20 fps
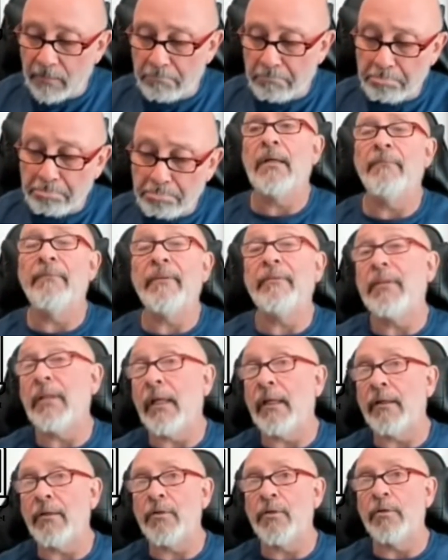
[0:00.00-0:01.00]
All right. I'm
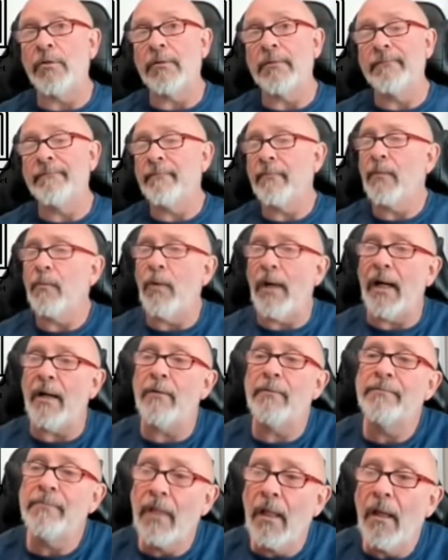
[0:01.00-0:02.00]
58. I'm 58
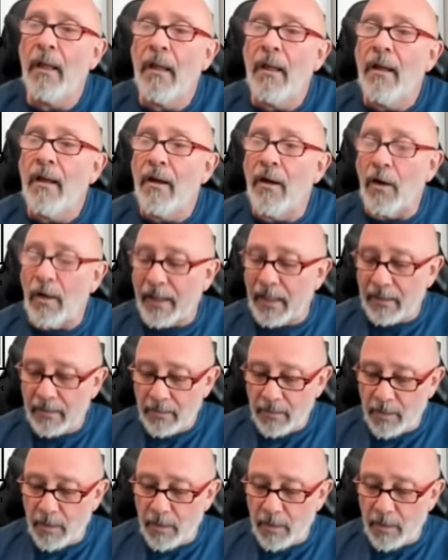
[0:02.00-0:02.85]
years old. Wow.